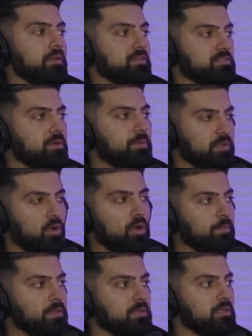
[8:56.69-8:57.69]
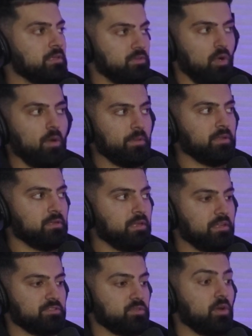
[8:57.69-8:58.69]
It's coming common,
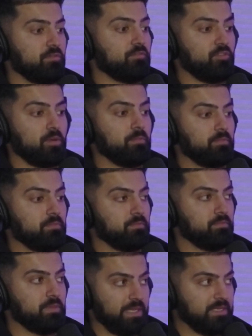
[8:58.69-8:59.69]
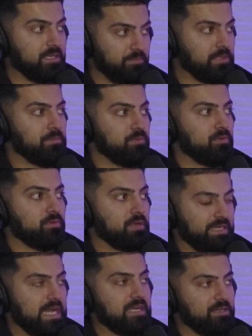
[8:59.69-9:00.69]
and it's not from Indian people
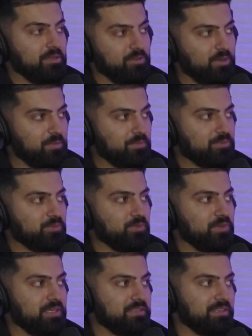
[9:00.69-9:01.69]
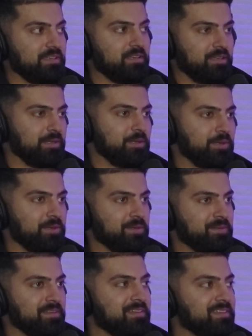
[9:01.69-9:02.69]
attacking them. So like
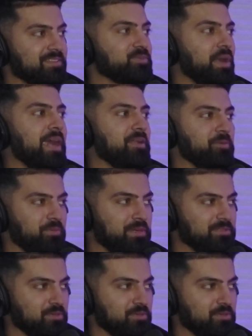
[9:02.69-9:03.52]
it's random, right?